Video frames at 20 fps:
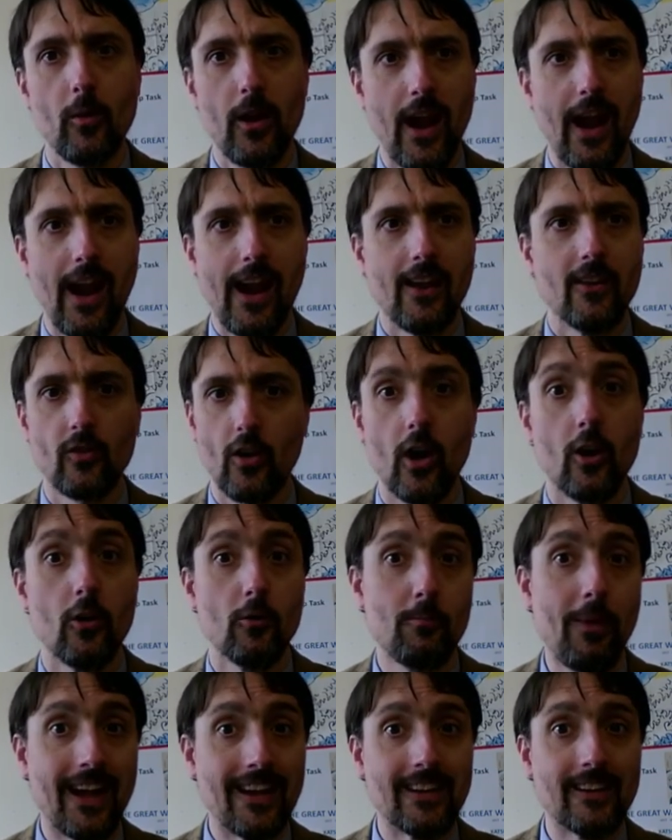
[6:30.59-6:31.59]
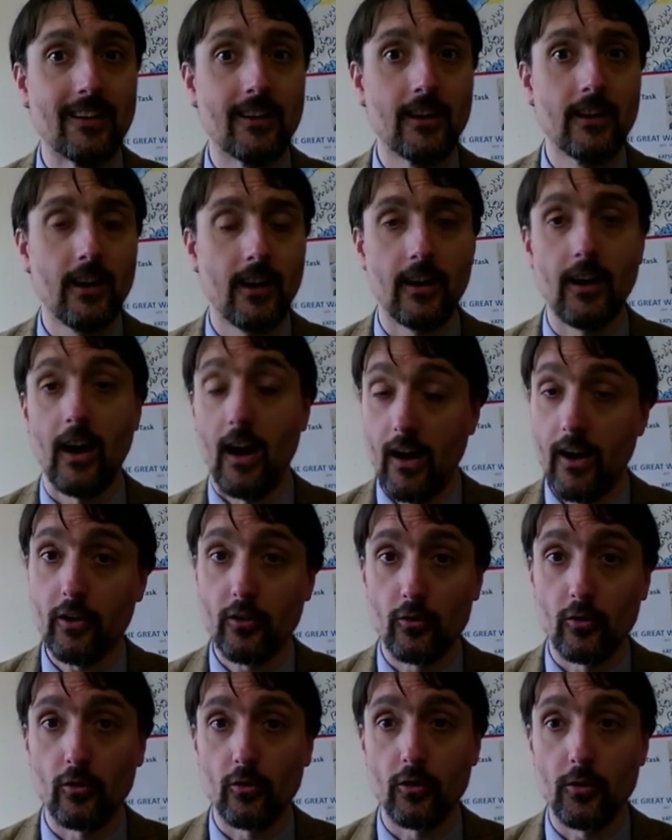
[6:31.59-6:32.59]
is opaque. I
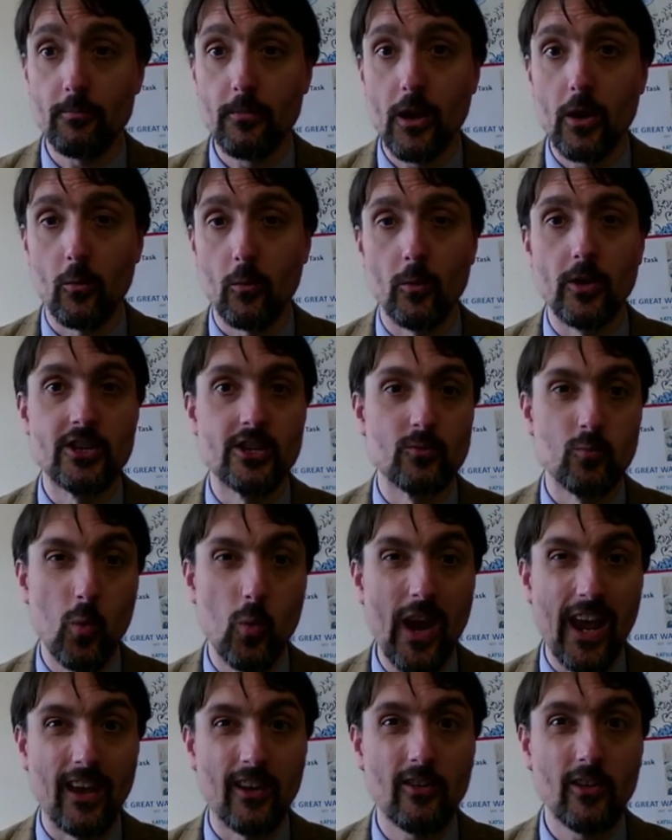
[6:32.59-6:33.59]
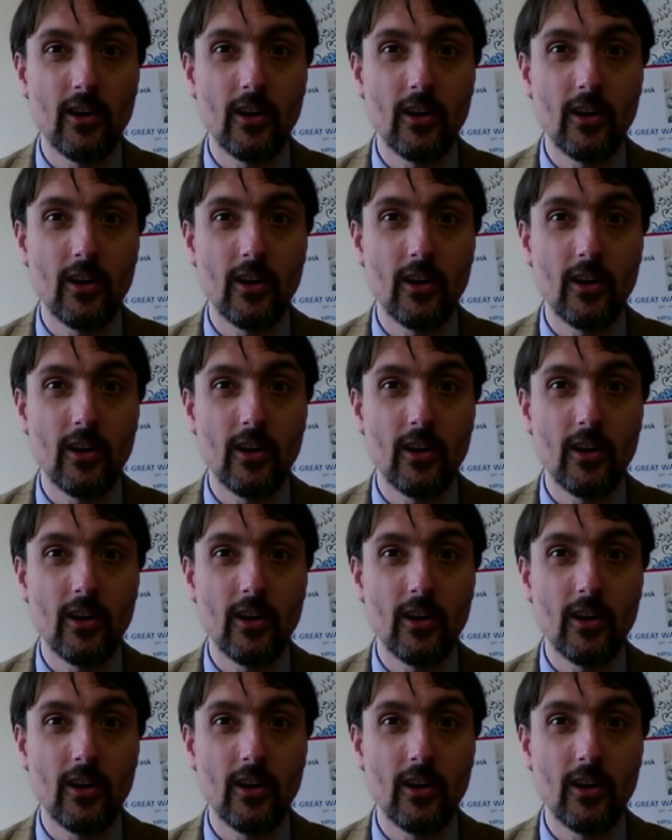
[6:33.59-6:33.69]
saw them, which is weird.